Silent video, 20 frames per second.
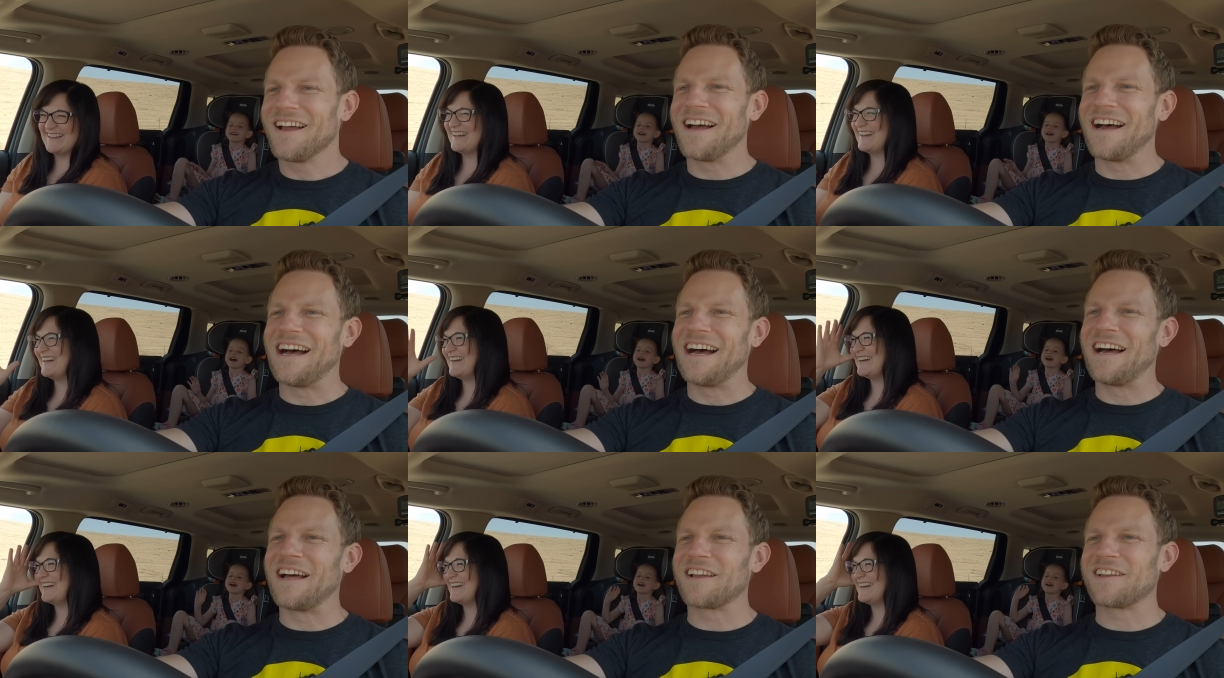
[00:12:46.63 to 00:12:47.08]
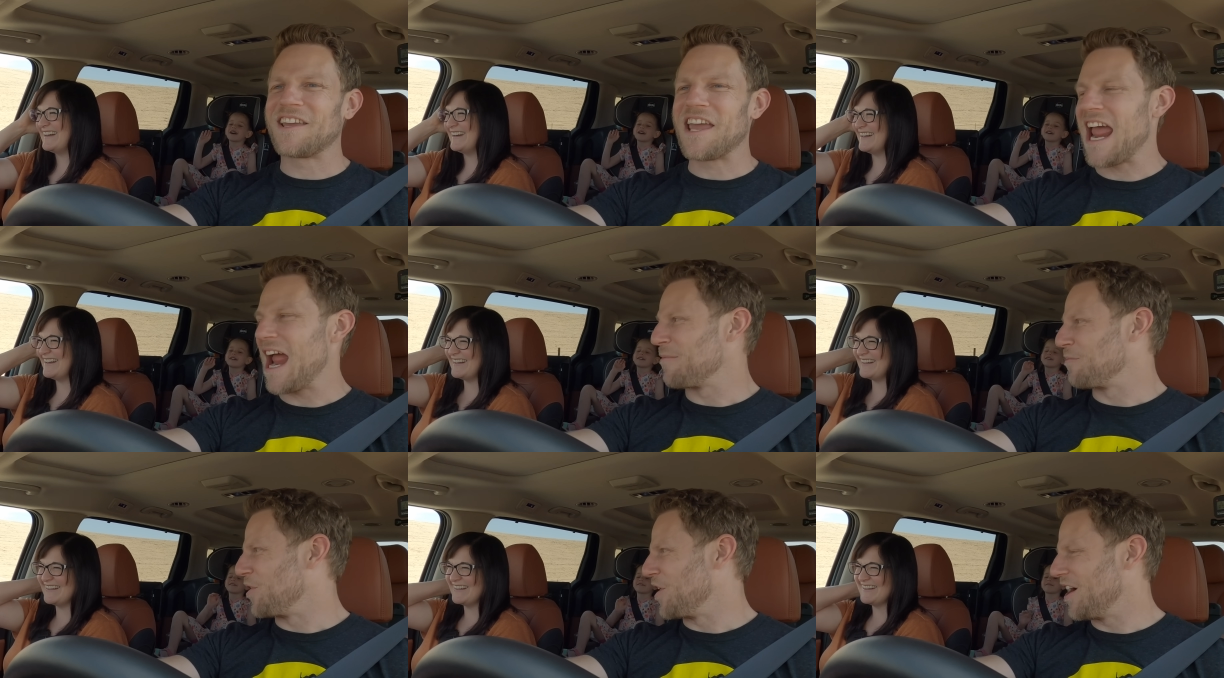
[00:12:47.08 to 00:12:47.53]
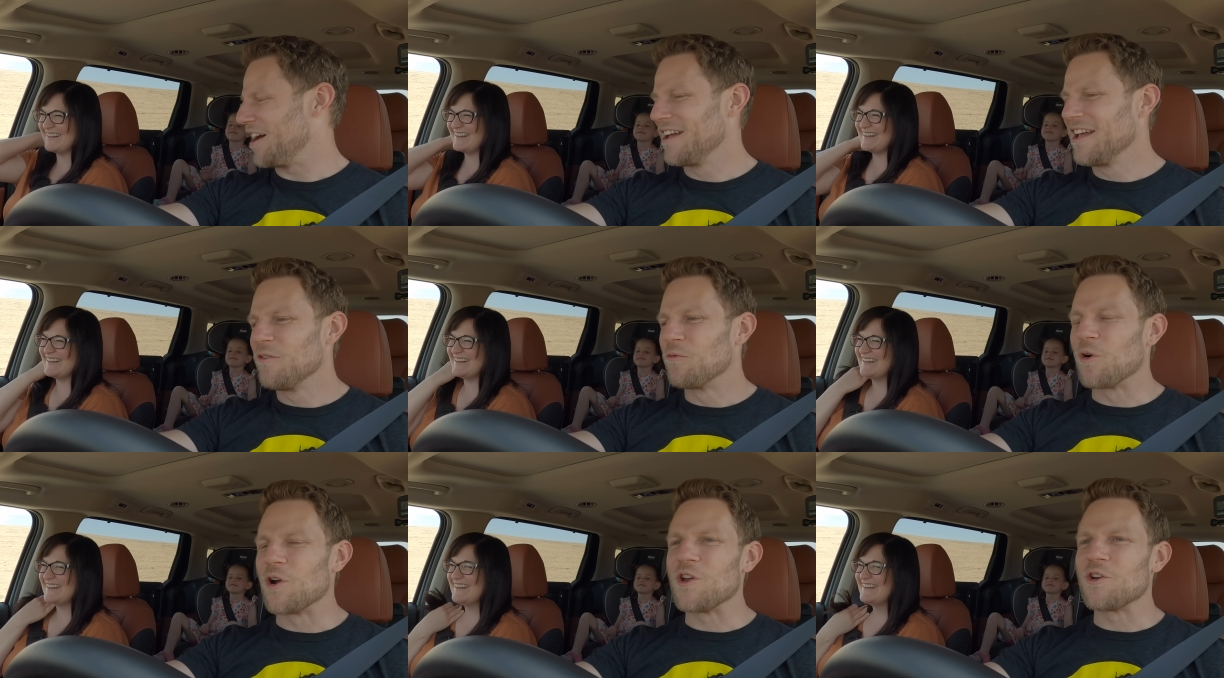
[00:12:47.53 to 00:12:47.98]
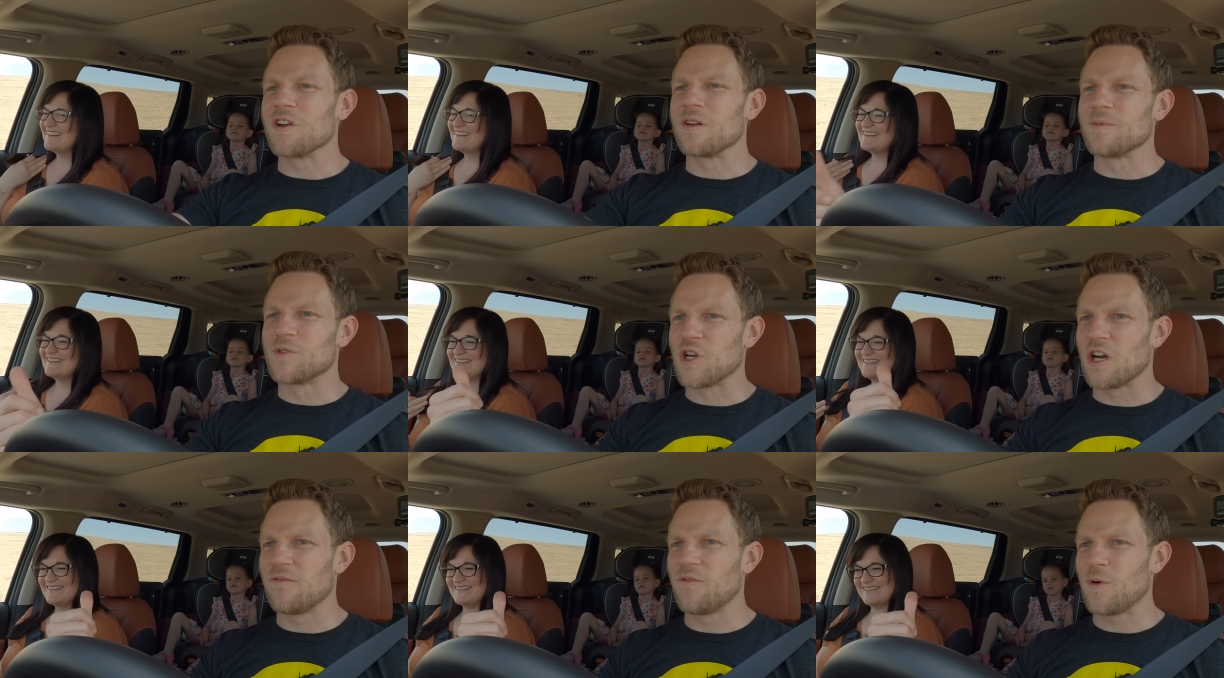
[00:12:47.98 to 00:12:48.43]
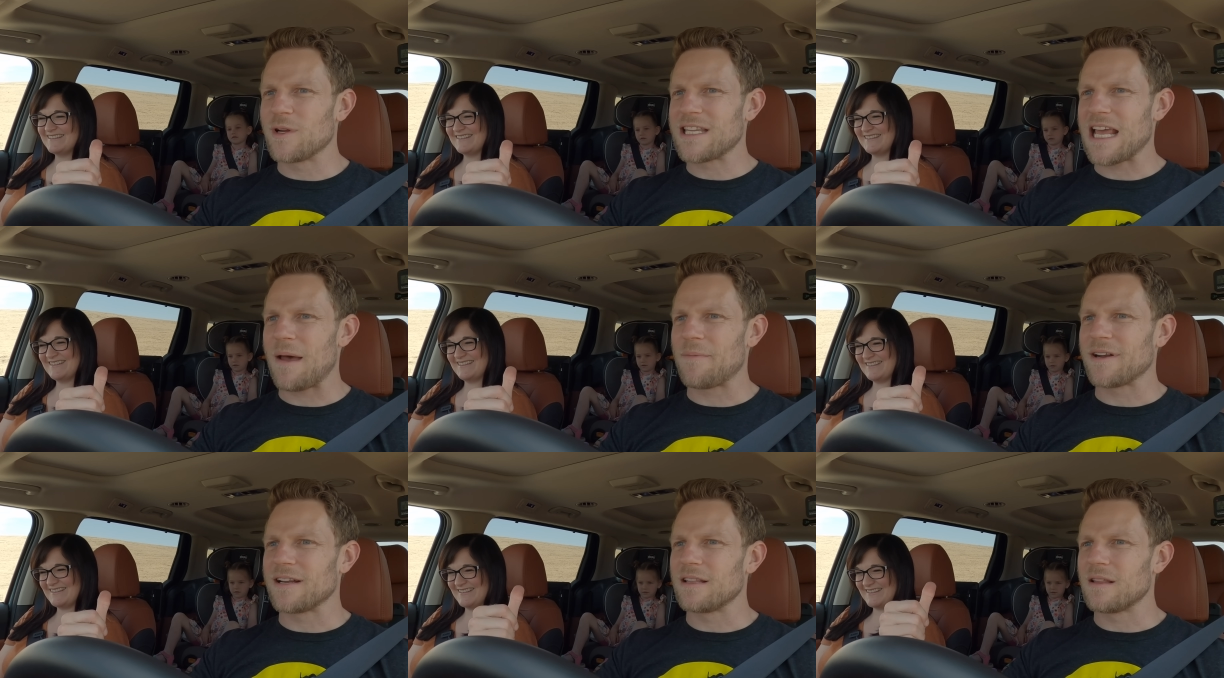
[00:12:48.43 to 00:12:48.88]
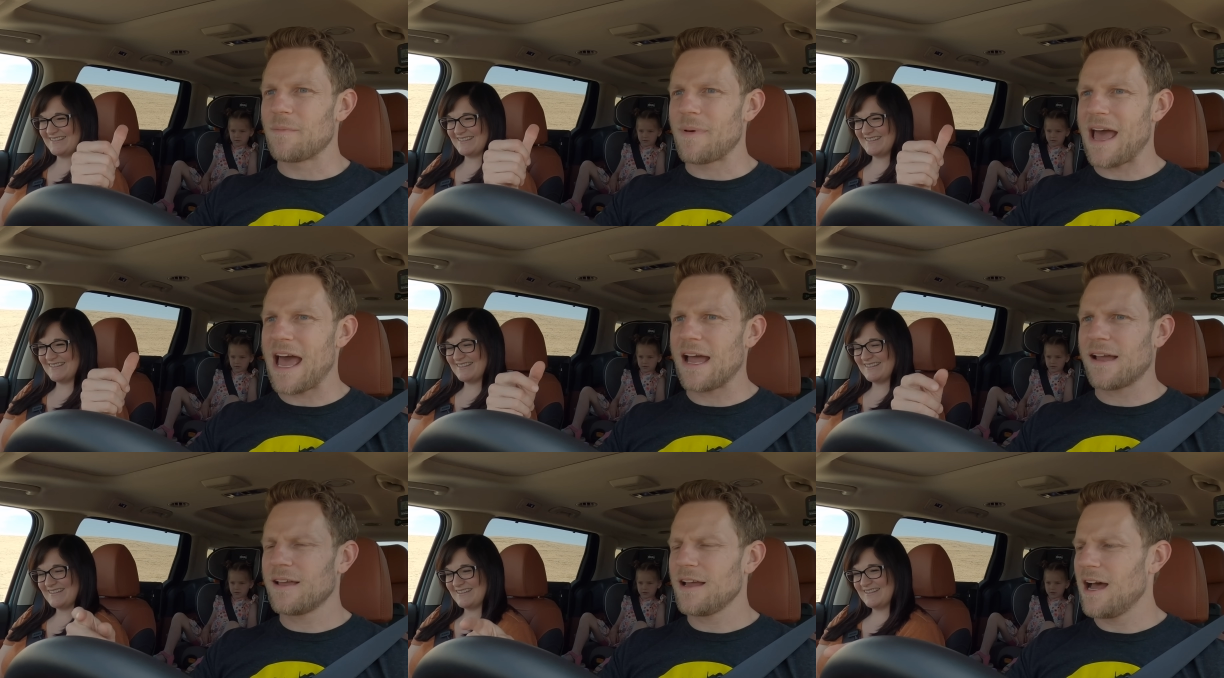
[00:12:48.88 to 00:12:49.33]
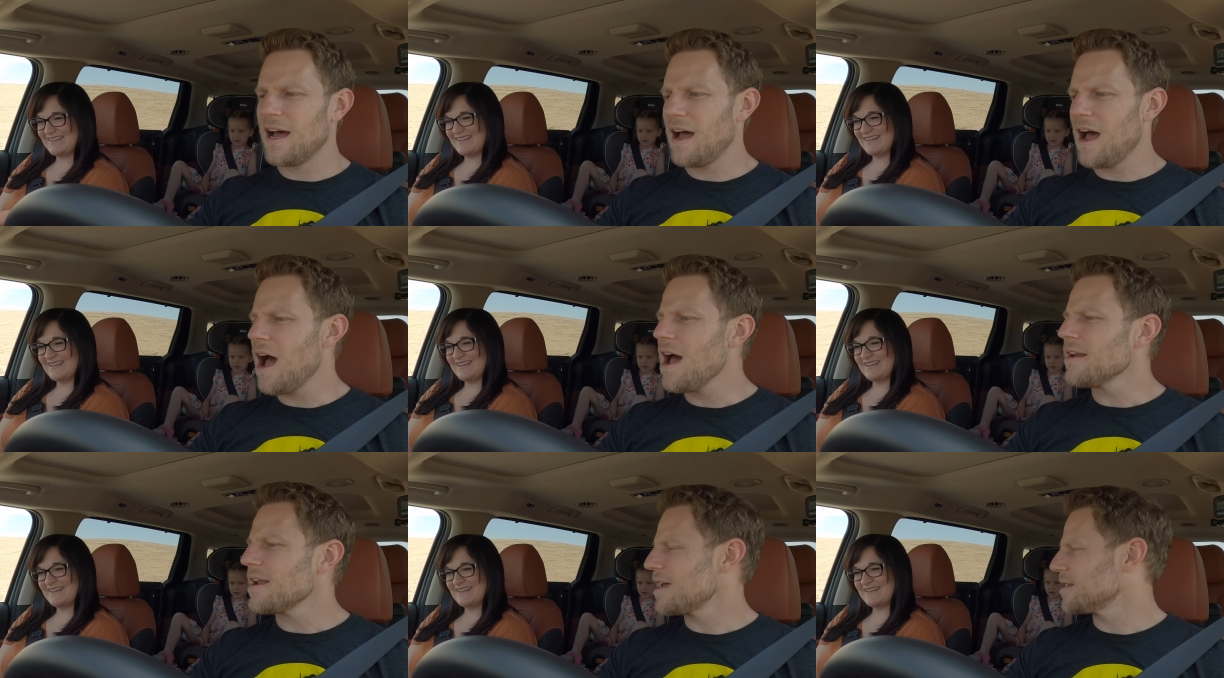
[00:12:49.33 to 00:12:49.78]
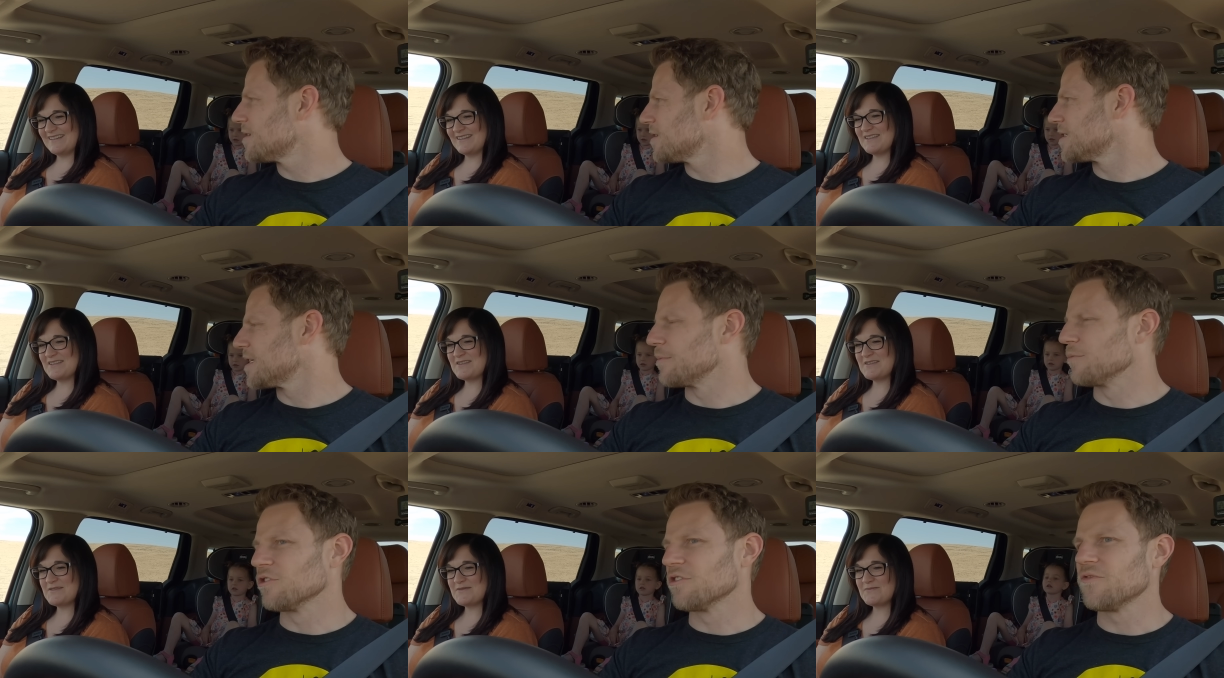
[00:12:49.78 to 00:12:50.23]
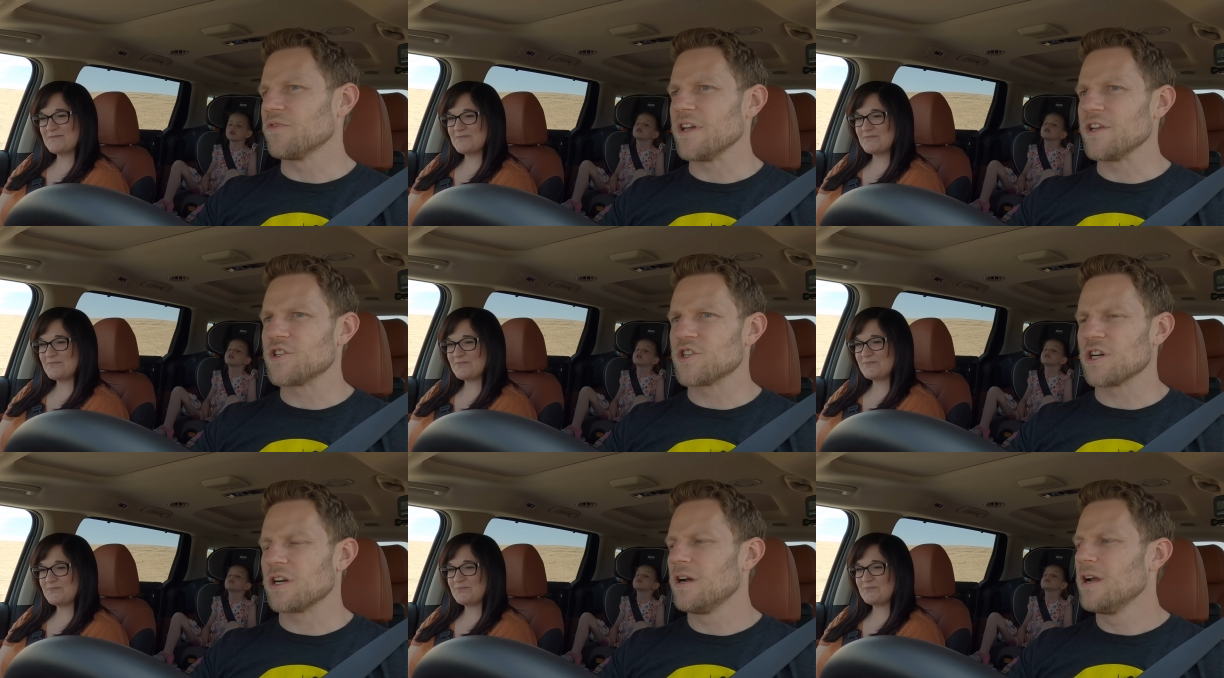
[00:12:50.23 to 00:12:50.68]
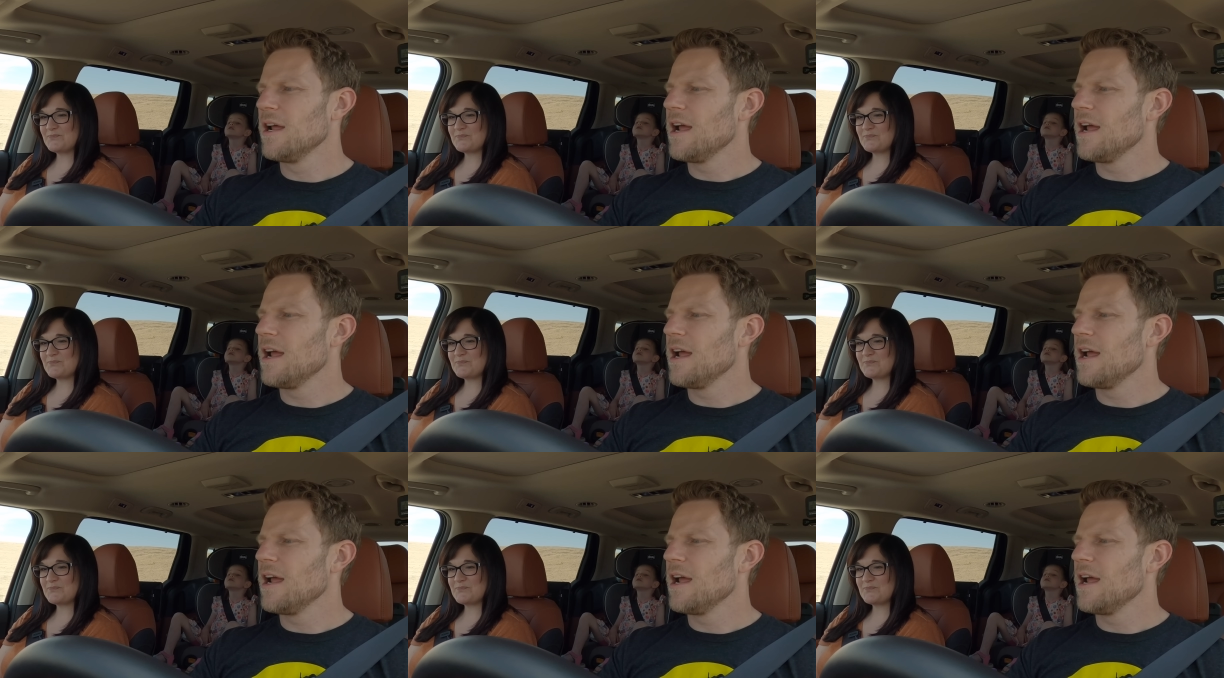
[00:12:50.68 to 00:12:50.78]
Speaker 1: uh, camera where you can observe what's happening in the back. Uh, Honda has a similar feature.